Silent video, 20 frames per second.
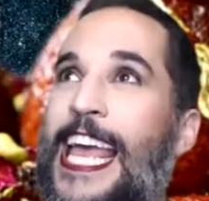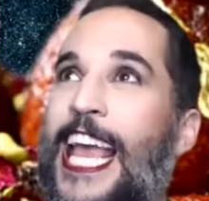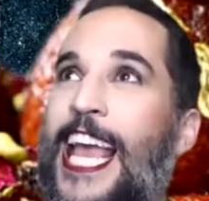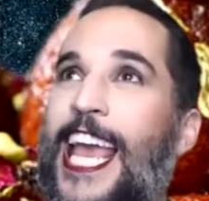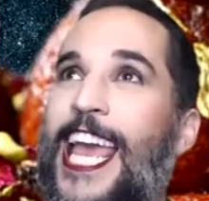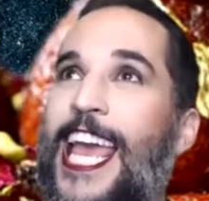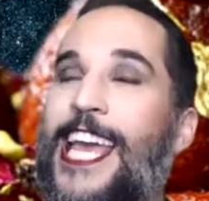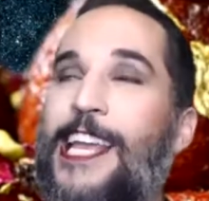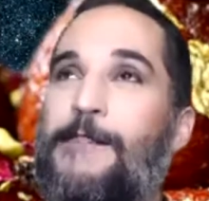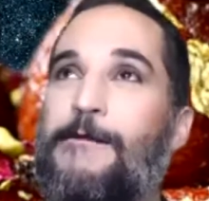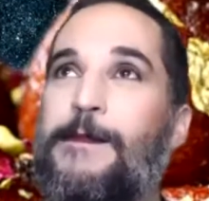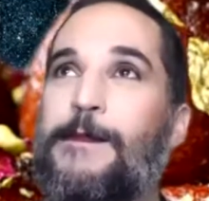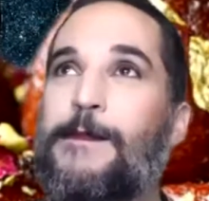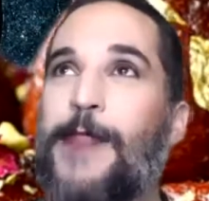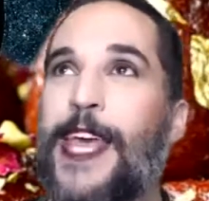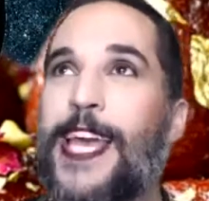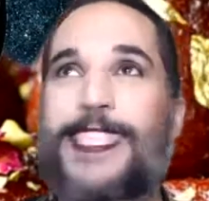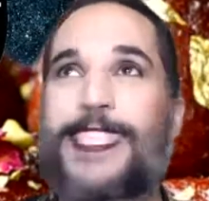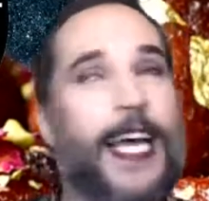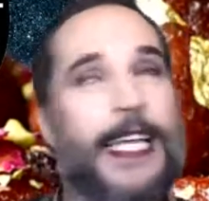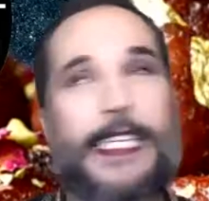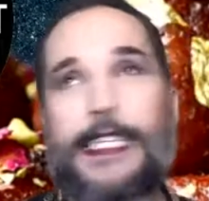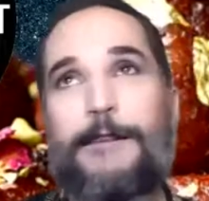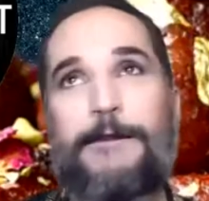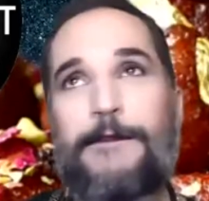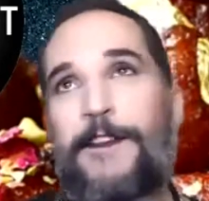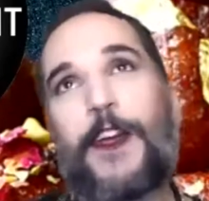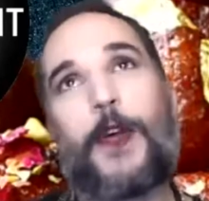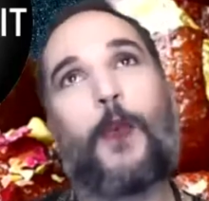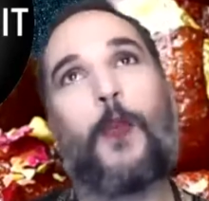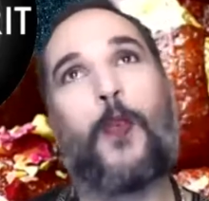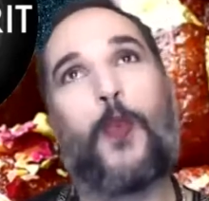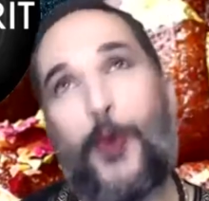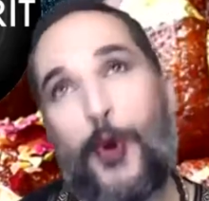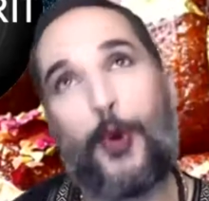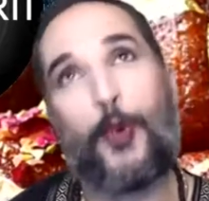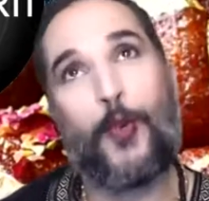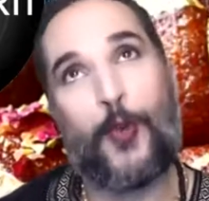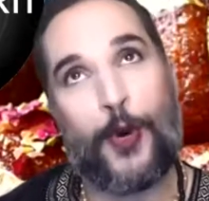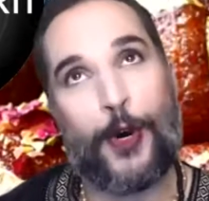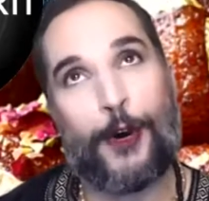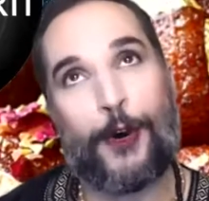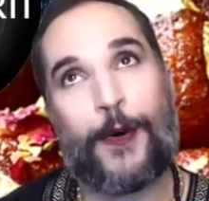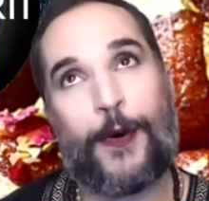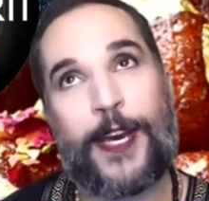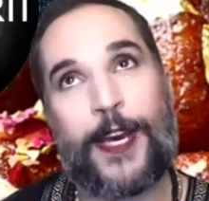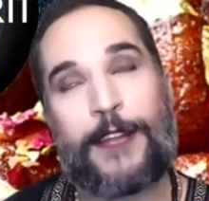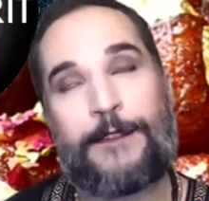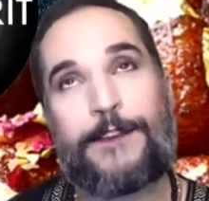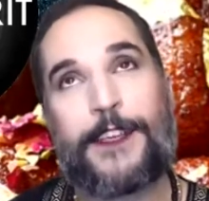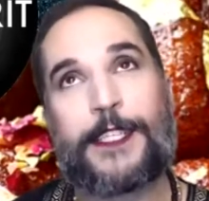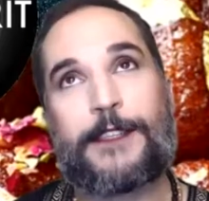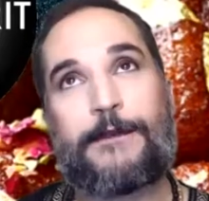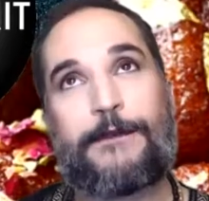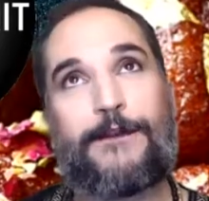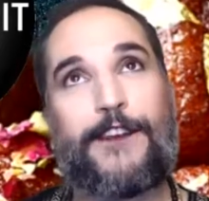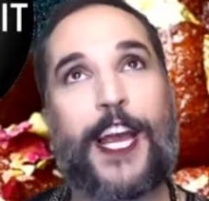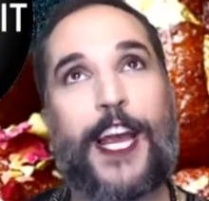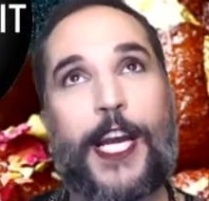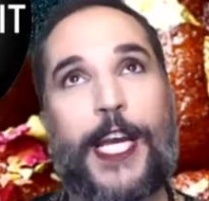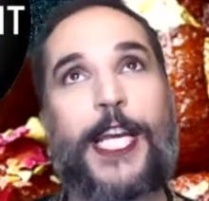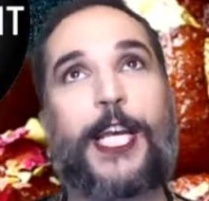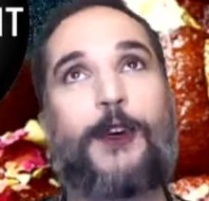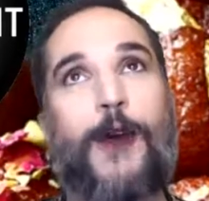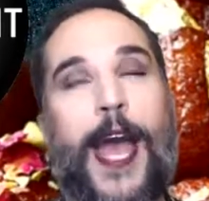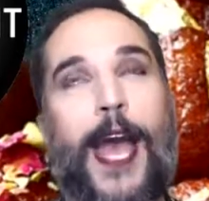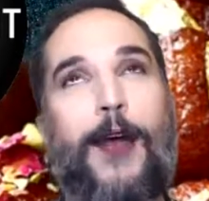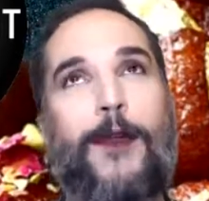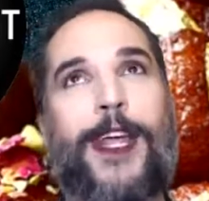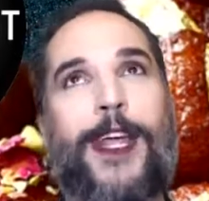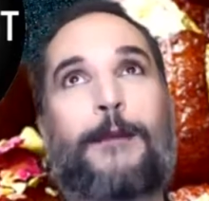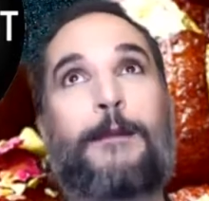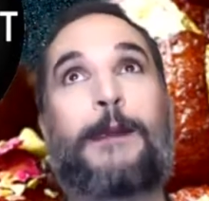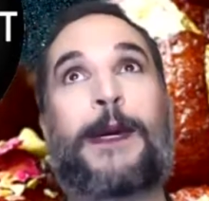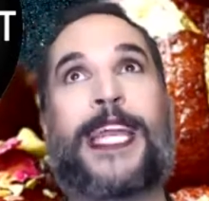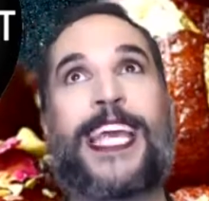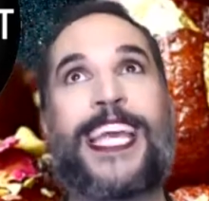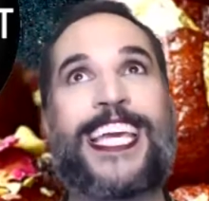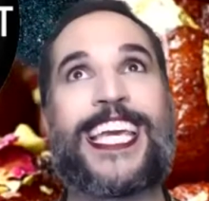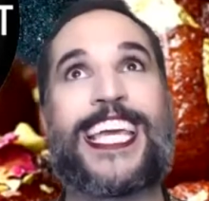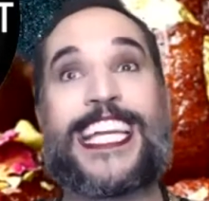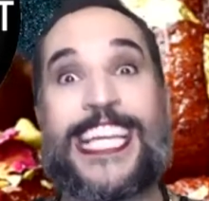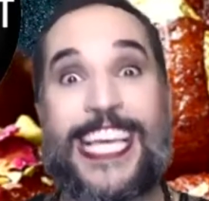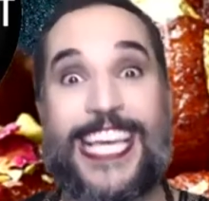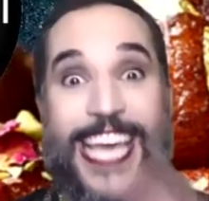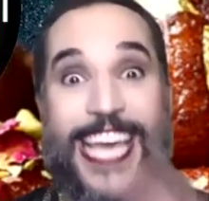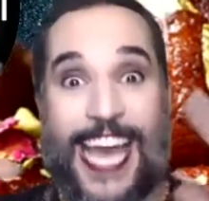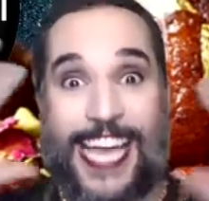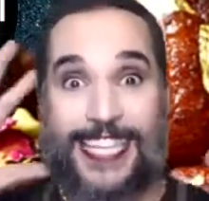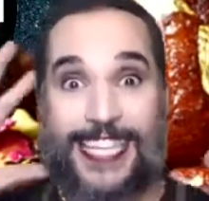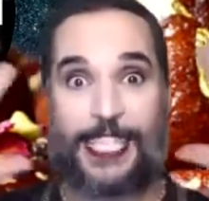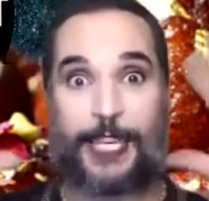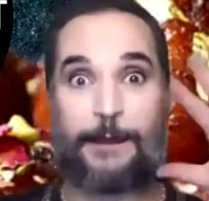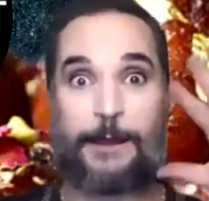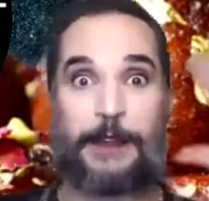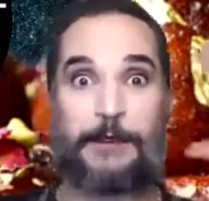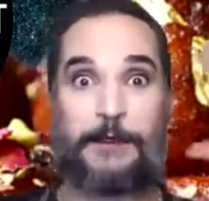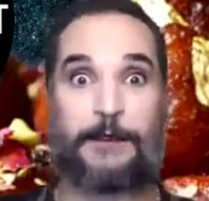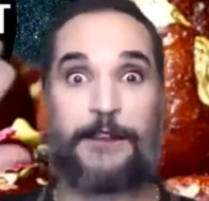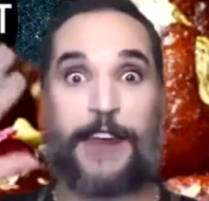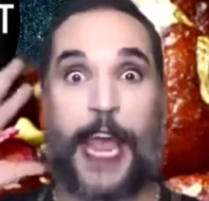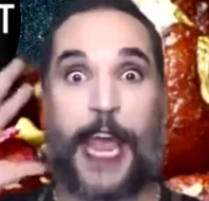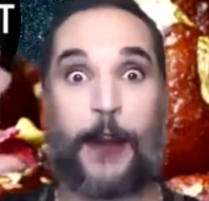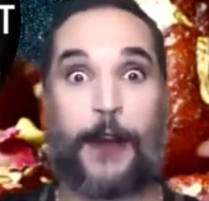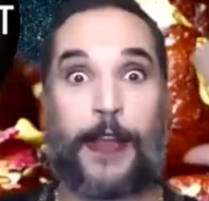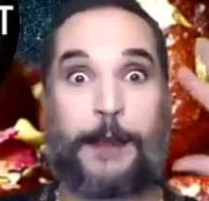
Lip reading: It doesn't feel woo-woo. It feels very grounded, but it can get to be very